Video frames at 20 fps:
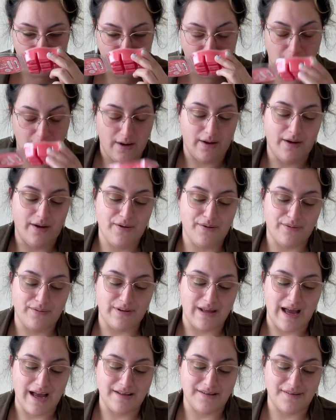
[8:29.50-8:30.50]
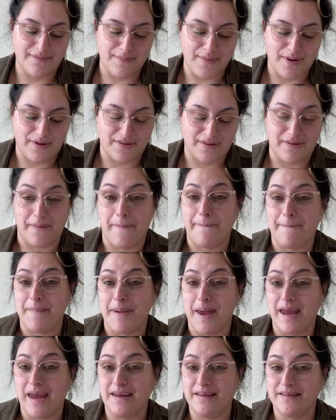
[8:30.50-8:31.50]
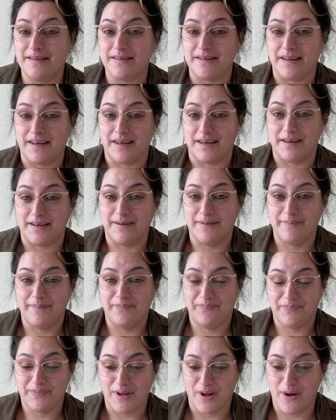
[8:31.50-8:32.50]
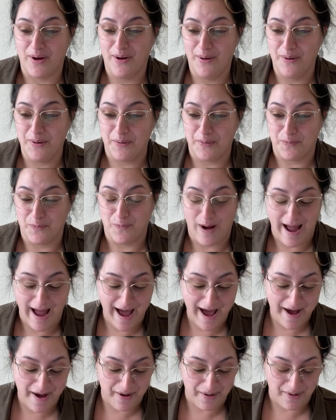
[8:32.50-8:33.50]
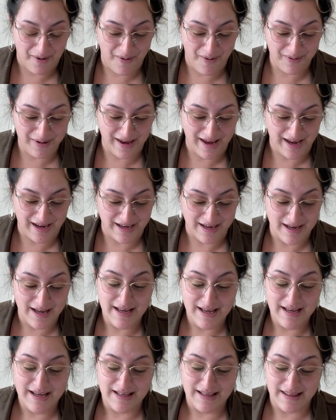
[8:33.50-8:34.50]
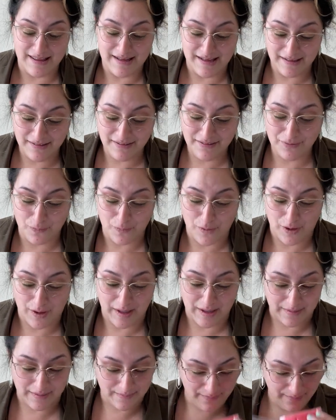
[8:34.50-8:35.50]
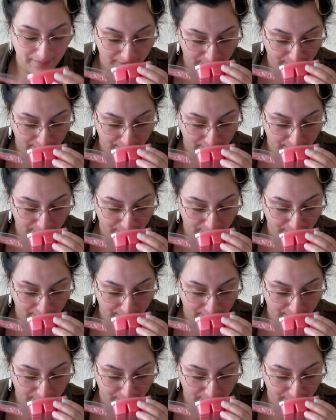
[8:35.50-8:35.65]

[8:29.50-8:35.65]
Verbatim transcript: Oh, that smells amazing. Oh, wow. Okay, this one